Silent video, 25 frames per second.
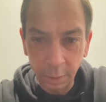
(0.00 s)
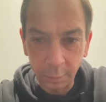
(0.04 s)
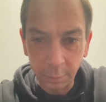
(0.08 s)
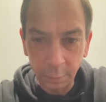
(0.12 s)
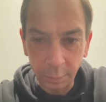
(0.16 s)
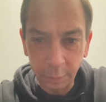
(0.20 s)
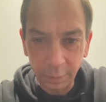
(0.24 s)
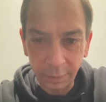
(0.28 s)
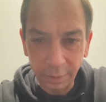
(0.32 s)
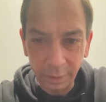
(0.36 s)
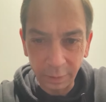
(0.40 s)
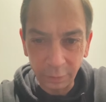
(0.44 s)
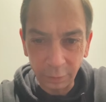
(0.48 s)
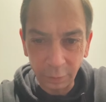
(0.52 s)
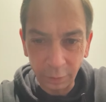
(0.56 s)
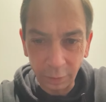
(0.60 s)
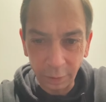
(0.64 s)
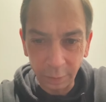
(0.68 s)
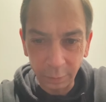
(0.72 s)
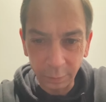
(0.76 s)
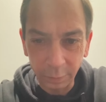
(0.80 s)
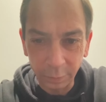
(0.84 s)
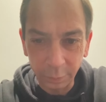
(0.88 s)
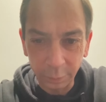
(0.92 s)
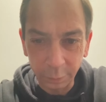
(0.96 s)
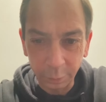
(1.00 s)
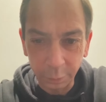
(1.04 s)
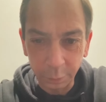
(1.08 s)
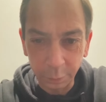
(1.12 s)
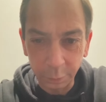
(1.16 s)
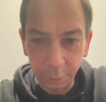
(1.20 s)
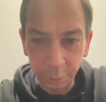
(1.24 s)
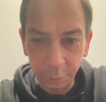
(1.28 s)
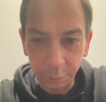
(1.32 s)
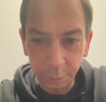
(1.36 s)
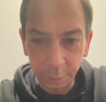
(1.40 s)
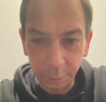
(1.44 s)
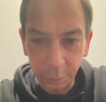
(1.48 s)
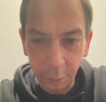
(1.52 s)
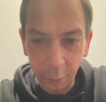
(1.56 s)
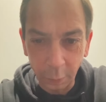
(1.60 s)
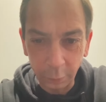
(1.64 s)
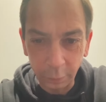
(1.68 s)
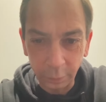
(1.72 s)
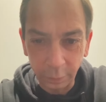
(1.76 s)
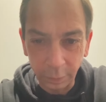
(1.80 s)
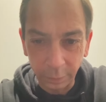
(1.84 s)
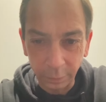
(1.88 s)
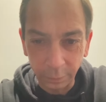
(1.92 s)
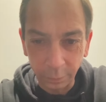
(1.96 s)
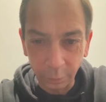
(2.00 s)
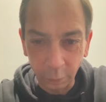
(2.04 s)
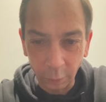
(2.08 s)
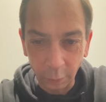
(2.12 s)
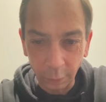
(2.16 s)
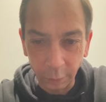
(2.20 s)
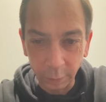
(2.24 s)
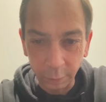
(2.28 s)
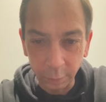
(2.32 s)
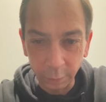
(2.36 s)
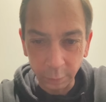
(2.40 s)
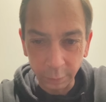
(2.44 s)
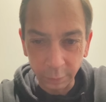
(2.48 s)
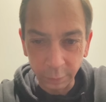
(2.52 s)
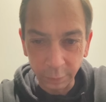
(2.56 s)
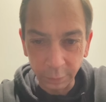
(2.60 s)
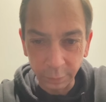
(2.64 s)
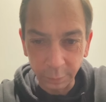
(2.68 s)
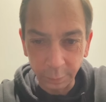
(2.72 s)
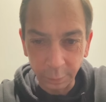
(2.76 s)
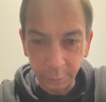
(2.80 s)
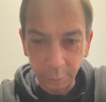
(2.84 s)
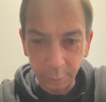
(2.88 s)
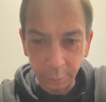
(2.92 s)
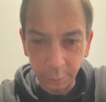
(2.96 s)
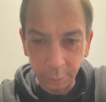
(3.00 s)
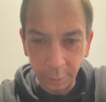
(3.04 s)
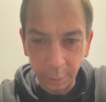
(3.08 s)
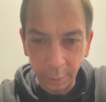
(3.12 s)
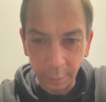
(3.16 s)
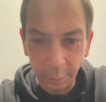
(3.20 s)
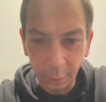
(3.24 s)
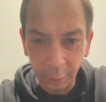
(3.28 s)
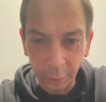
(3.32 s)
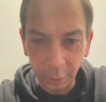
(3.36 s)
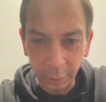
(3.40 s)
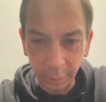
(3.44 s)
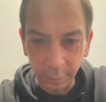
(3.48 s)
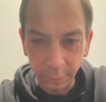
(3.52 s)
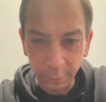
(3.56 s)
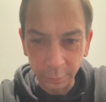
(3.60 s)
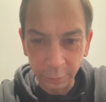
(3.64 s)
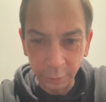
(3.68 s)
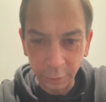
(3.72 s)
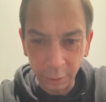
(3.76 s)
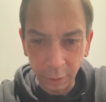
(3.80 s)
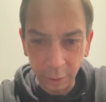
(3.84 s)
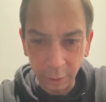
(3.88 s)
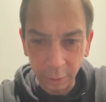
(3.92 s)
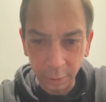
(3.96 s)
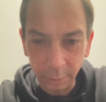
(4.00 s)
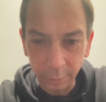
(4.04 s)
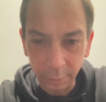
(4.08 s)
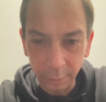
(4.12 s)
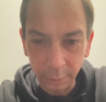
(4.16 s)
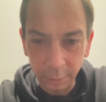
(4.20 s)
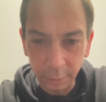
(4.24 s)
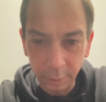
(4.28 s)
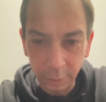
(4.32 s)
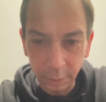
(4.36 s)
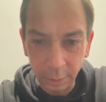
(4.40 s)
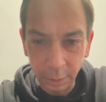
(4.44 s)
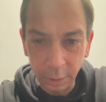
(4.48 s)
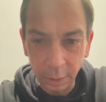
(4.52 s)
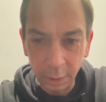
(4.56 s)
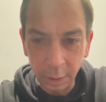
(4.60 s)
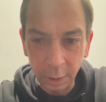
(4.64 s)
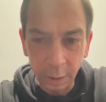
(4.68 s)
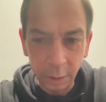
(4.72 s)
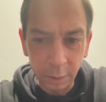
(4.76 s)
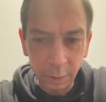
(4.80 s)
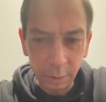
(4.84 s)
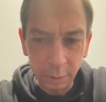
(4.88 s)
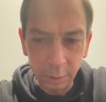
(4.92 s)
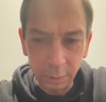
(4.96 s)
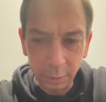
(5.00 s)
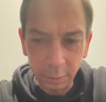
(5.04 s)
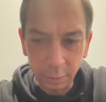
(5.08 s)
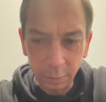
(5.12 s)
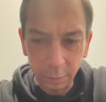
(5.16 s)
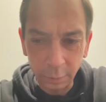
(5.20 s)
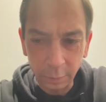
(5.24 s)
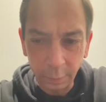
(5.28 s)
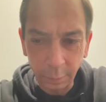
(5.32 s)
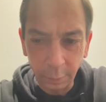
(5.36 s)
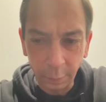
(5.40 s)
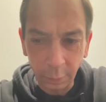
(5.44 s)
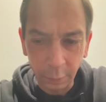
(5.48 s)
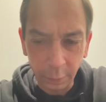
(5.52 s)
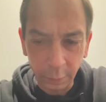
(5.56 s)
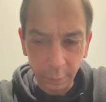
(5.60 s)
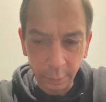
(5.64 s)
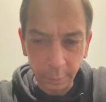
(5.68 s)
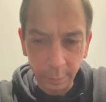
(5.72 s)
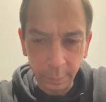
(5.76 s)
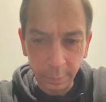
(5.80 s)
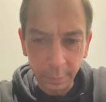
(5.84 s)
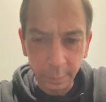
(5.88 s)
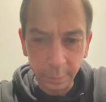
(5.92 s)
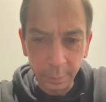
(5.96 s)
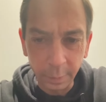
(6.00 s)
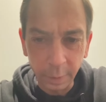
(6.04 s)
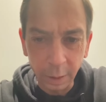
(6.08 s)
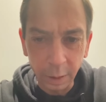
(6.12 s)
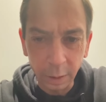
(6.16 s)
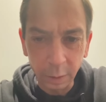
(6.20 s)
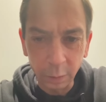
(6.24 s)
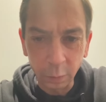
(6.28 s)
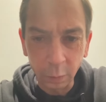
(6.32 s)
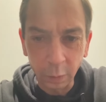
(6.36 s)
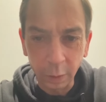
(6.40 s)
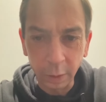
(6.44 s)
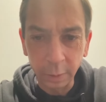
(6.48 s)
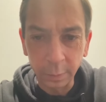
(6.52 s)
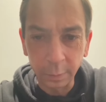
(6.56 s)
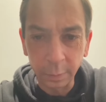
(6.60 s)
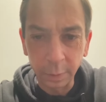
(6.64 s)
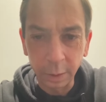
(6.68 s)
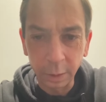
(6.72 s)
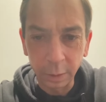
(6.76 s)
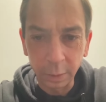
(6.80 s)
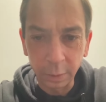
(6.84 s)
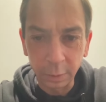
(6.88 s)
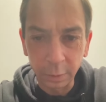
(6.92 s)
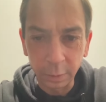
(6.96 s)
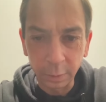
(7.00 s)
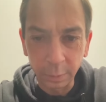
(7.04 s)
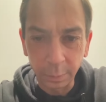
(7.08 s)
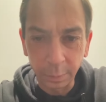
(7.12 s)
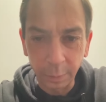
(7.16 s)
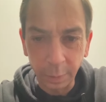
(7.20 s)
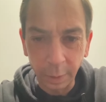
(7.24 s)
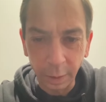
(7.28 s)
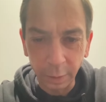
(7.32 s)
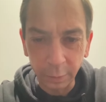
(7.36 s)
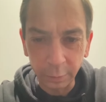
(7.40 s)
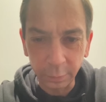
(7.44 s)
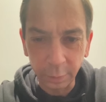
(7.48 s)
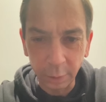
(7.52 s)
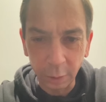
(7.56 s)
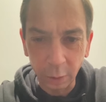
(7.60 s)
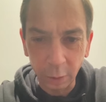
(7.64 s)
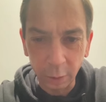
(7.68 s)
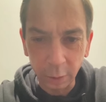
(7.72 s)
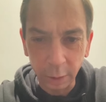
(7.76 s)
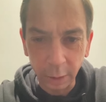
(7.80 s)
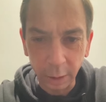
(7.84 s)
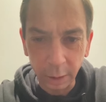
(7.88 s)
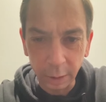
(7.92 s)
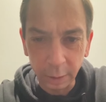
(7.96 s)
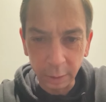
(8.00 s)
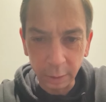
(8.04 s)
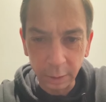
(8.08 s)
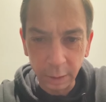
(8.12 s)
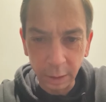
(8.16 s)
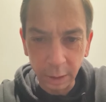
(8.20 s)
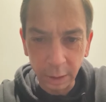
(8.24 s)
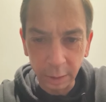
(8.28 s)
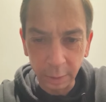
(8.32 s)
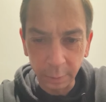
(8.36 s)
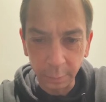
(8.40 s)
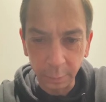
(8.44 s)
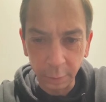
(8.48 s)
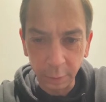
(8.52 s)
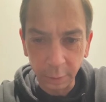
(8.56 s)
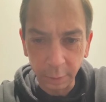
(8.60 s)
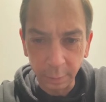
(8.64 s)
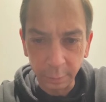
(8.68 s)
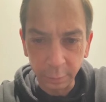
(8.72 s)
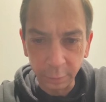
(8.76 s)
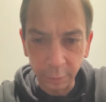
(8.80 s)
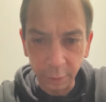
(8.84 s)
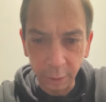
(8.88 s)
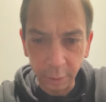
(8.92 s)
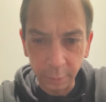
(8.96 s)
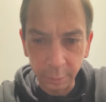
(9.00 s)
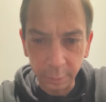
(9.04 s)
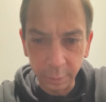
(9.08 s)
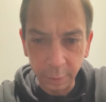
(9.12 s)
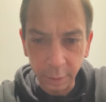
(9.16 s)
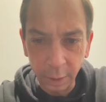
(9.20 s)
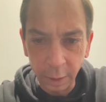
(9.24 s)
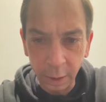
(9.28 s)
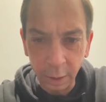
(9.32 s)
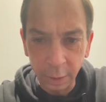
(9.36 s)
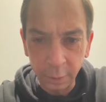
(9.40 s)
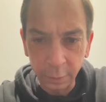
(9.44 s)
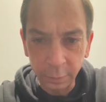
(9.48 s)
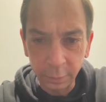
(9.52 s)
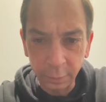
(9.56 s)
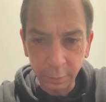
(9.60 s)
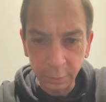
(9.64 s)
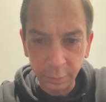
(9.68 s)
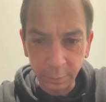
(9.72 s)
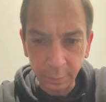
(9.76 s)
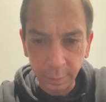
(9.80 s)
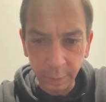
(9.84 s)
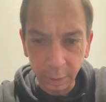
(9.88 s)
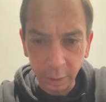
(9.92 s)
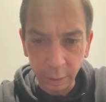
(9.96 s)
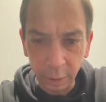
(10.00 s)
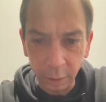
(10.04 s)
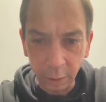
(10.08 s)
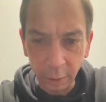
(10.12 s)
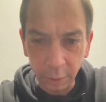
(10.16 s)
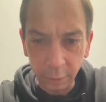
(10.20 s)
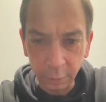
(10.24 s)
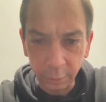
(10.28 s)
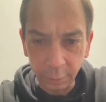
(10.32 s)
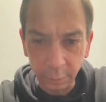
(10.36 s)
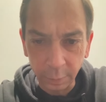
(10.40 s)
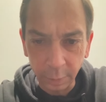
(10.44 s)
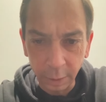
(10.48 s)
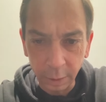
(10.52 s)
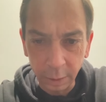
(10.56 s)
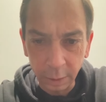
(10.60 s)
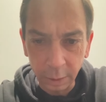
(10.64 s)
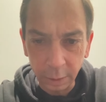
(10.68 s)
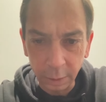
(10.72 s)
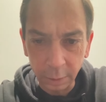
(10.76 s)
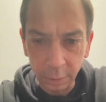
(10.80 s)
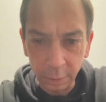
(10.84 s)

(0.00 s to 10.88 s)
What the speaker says: But that's all I was posting for, was a part-time job. Oh, the program and men wanted me to possibly look at getting a part-time job just to make a little extra money.